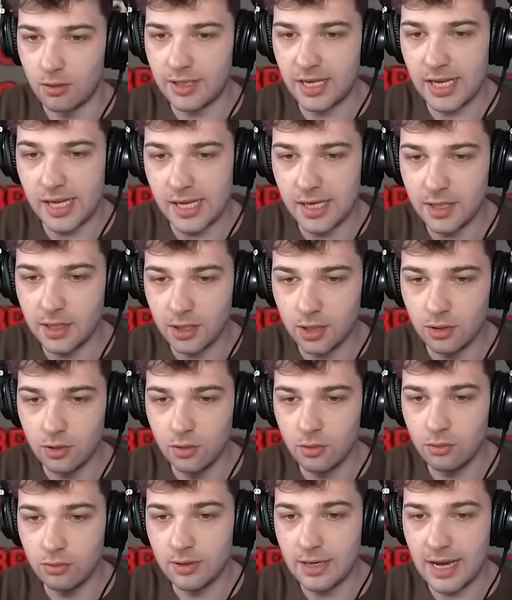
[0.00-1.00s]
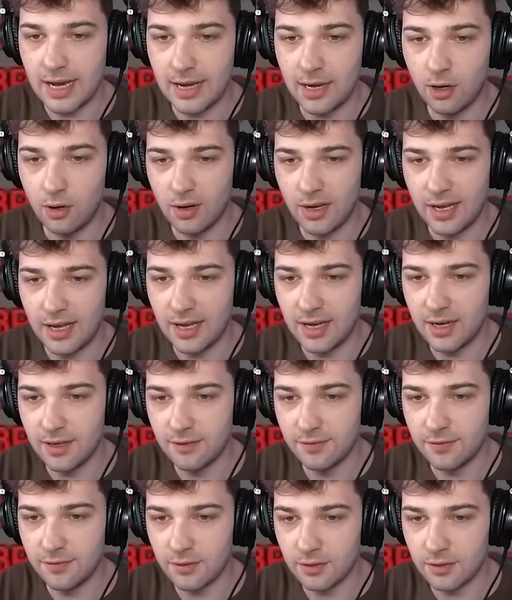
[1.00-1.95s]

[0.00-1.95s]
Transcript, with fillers: Okay, you now have